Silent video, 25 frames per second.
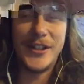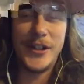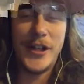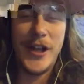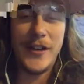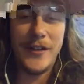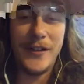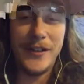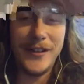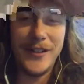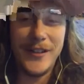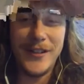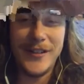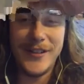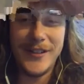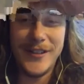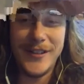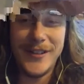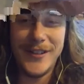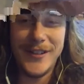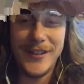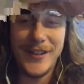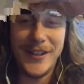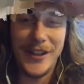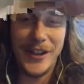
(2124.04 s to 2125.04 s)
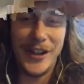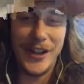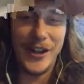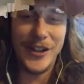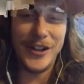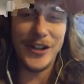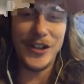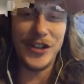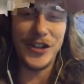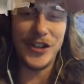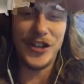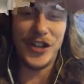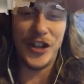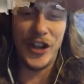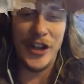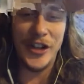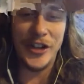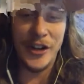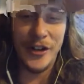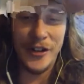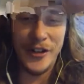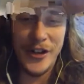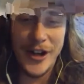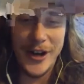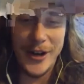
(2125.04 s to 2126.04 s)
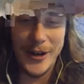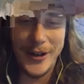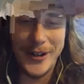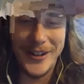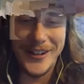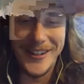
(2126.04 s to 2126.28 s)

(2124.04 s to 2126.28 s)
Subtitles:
Yeah. You're a singer though.